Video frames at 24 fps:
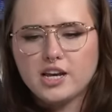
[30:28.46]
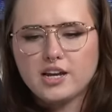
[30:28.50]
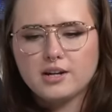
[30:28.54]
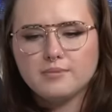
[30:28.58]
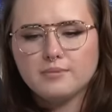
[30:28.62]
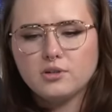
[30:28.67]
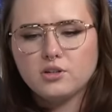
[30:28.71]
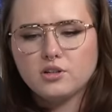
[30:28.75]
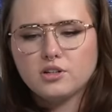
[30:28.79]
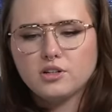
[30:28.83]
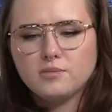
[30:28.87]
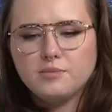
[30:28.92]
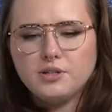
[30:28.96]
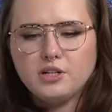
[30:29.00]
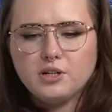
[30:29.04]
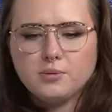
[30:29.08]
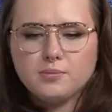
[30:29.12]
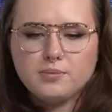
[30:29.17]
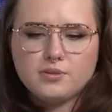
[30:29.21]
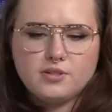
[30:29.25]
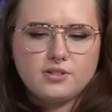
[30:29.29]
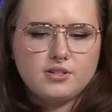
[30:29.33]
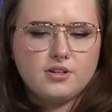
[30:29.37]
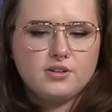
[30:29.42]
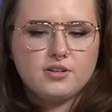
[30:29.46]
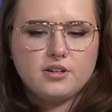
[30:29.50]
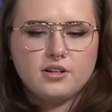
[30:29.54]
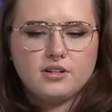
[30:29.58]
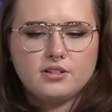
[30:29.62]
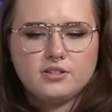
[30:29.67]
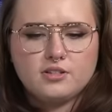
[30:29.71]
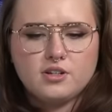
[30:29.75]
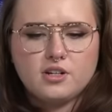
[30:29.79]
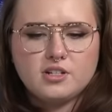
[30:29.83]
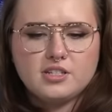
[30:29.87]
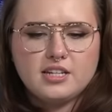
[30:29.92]
animal could be your persona?
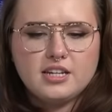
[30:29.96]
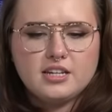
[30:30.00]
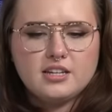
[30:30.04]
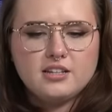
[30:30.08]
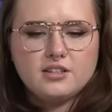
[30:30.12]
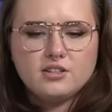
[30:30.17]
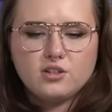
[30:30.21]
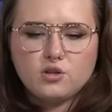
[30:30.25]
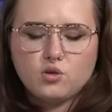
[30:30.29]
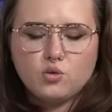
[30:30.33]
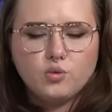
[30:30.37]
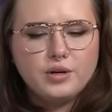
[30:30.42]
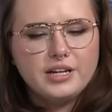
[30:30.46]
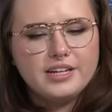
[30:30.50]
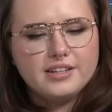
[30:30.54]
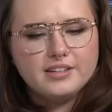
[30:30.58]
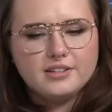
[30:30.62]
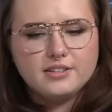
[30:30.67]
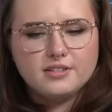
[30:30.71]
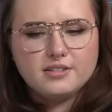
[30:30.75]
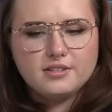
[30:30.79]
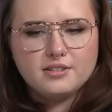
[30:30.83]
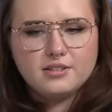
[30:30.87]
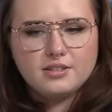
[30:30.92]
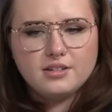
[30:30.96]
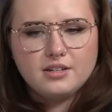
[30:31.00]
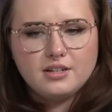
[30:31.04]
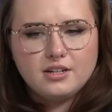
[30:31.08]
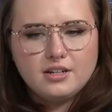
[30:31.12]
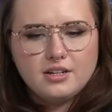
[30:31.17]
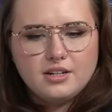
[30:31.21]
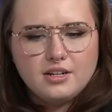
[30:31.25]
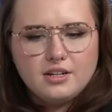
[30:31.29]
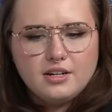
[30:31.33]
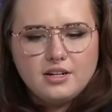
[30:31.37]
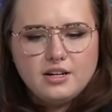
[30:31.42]
Start taking the quiz.
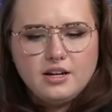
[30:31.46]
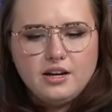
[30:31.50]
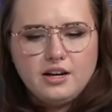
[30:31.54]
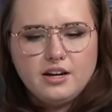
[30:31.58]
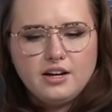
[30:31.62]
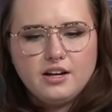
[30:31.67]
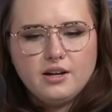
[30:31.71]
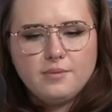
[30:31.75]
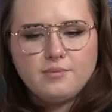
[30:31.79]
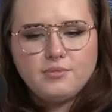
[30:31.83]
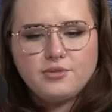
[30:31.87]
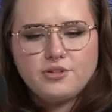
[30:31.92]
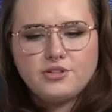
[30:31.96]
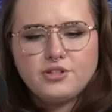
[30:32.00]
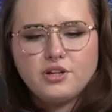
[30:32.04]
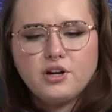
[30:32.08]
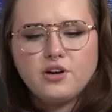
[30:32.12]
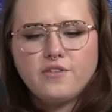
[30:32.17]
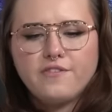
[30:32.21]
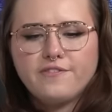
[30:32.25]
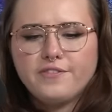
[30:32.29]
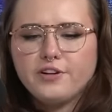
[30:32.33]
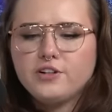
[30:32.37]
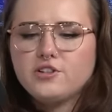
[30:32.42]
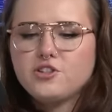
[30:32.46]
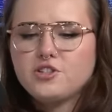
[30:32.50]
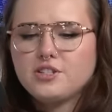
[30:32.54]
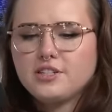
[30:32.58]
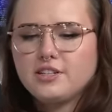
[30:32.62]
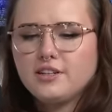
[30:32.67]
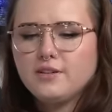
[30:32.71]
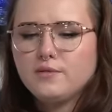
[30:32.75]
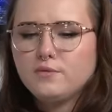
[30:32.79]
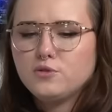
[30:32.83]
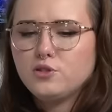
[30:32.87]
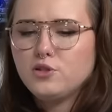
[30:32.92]
So
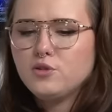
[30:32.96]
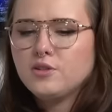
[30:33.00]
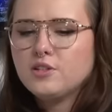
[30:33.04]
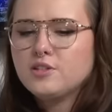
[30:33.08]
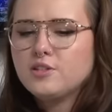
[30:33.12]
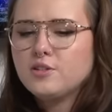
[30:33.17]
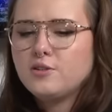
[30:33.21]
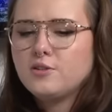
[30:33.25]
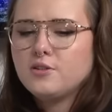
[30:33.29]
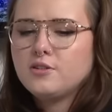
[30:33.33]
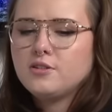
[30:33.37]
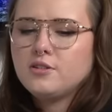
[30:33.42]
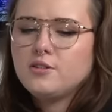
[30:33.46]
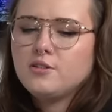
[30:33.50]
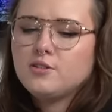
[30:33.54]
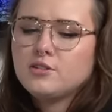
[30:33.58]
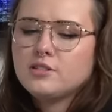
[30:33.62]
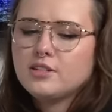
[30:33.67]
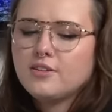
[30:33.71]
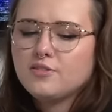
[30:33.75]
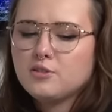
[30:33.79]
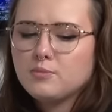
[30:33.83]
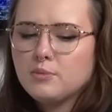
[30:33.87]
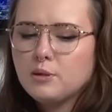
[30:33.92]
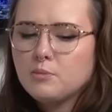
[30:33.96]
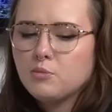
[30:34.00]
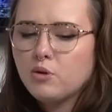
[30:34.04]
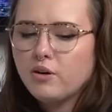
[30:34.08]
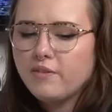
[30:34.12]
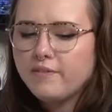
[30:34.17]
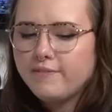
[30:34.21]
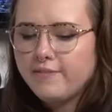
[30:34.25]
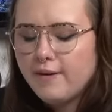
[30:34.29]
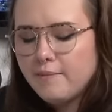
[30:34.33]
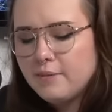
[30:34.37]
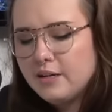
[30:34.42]
firstly, do you consider yourself to be
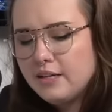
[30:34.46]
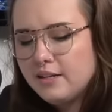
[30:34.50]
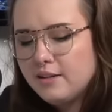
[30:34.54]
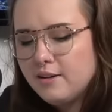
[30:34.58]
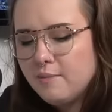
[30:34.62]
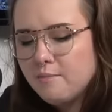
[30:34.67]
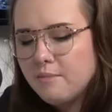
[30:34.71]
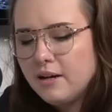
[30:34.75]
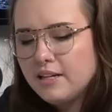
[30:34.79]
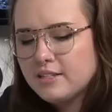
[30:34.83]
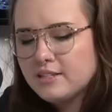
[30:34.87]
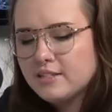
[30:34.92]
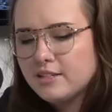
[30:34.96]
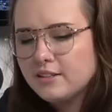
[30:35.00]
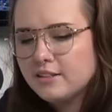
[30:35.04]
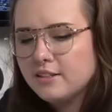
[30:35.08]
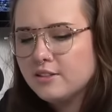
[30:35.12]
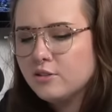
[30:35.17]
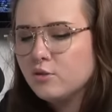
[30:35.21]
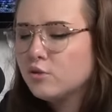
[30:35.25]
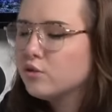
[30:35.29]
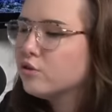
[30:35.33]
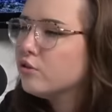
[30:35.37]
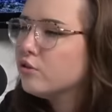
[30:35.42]
more feminine, masculine, or